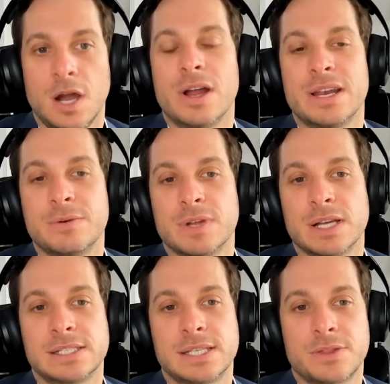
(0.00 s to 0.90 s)
Oh, I didn't
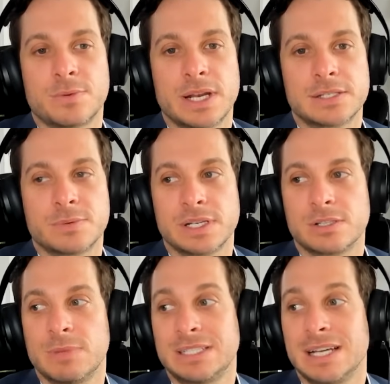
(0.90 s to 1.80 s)
realize it said 3 days a week.
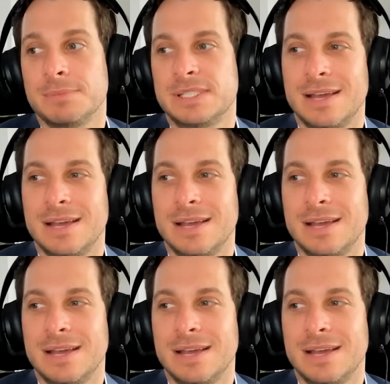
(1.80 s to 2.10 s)
So my times